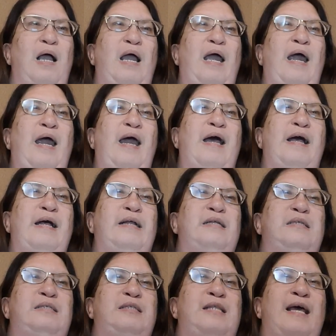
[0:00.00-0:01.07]

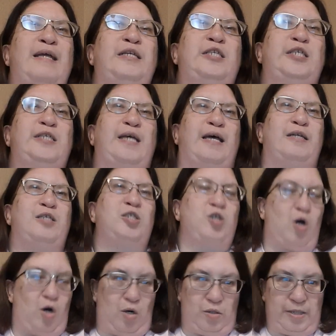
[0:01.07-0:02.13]
And then she gets
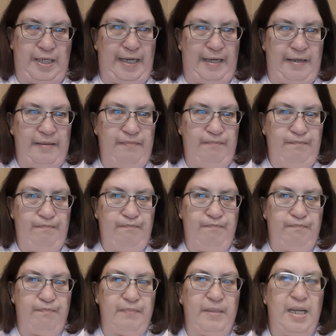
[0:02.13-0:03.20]
called in
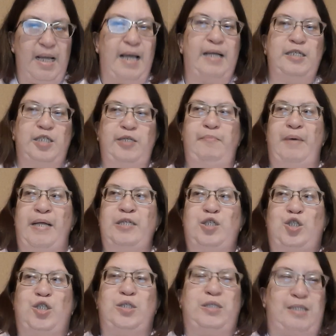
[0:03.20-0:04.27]
and she
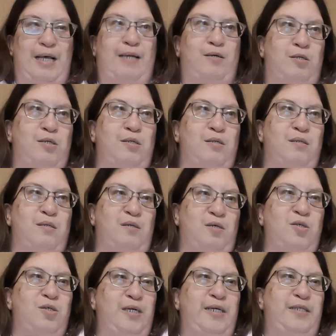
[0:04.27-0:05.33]
mentions that
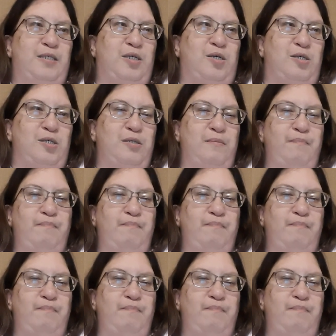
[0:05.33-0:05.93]
her knees hurt.